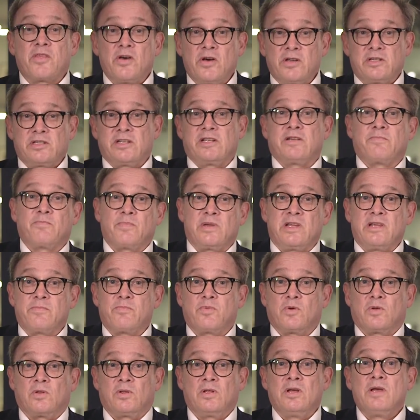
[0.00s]
13
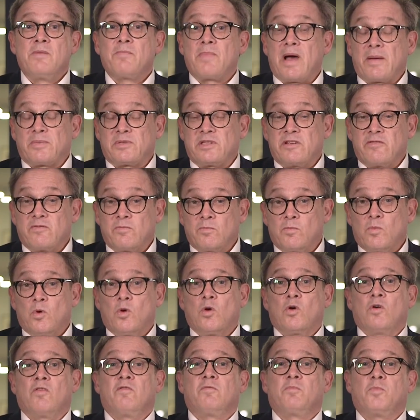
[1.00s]
people, perhaps even
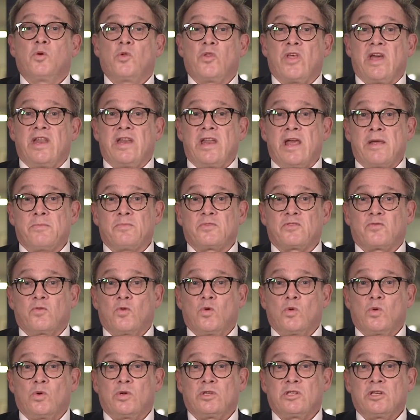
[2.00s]
more, have put their names
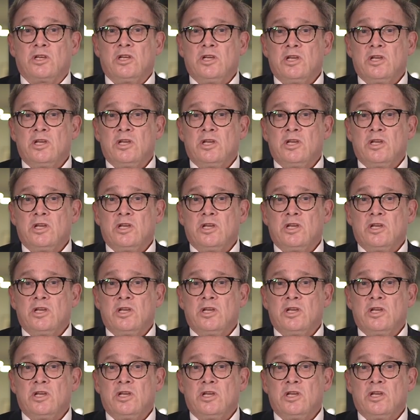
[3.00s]
forward.